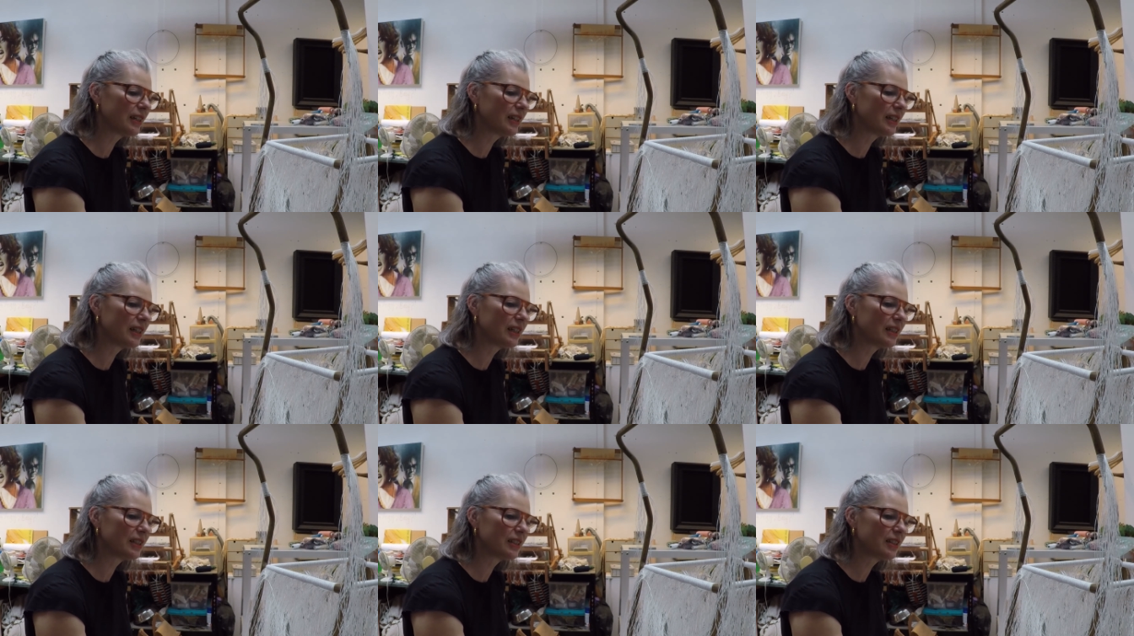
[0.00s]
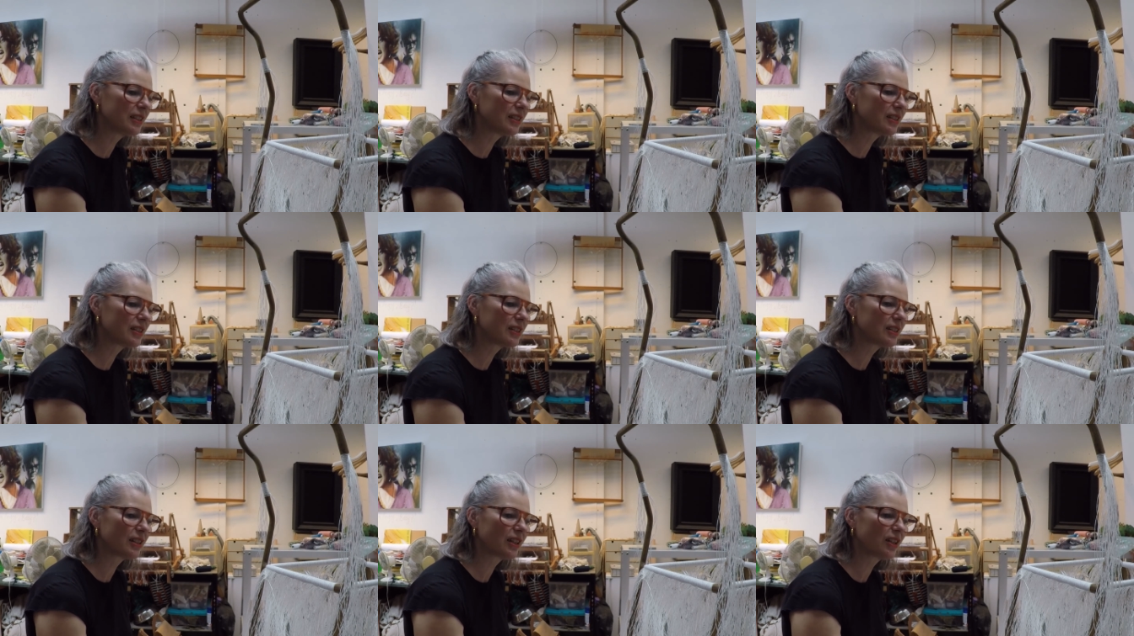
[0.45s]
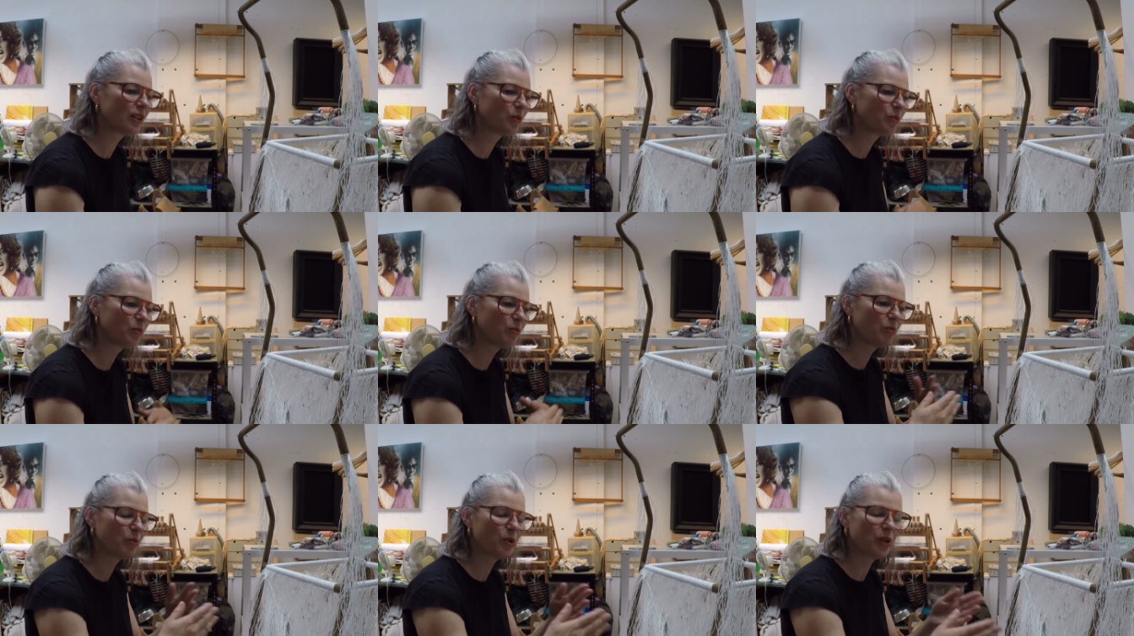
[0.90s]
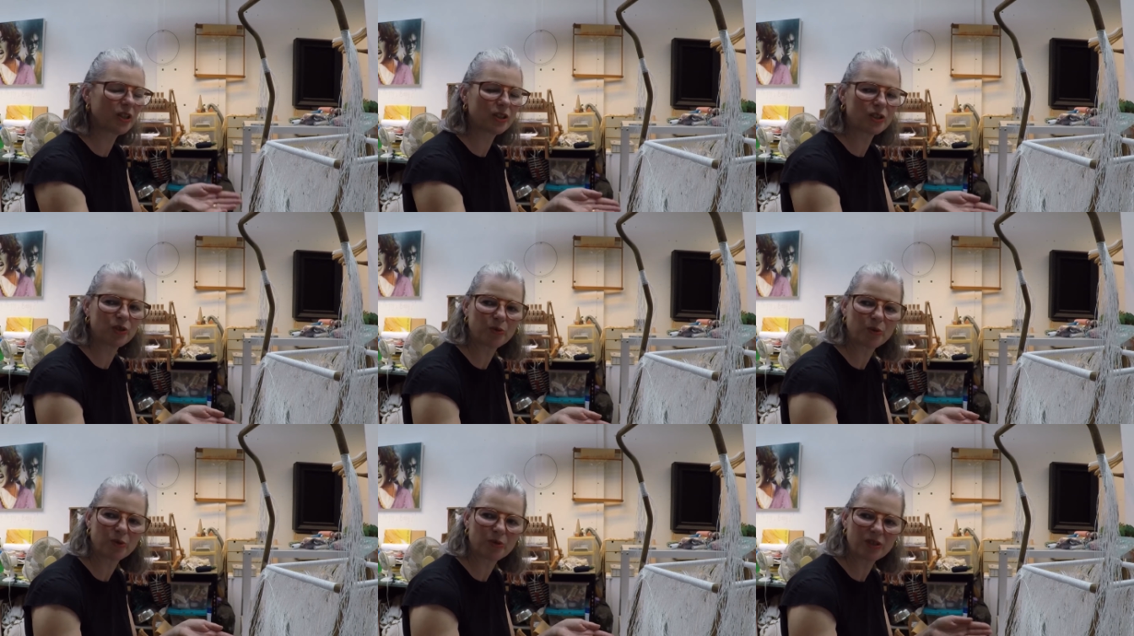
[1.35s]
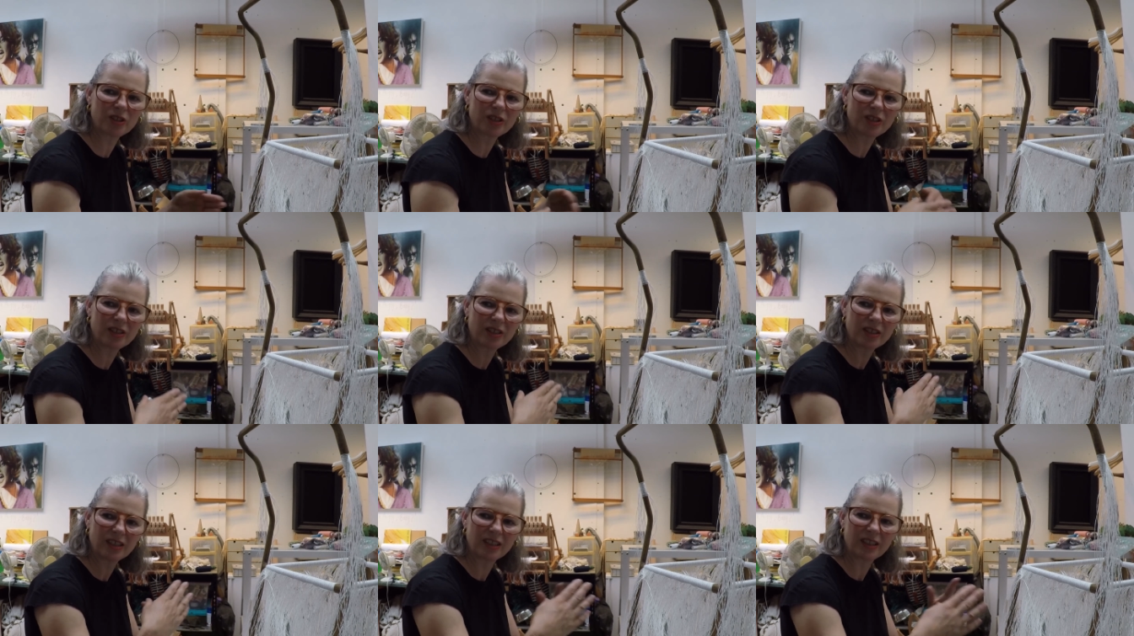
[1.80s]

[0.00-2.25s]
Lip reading: and I'll work towards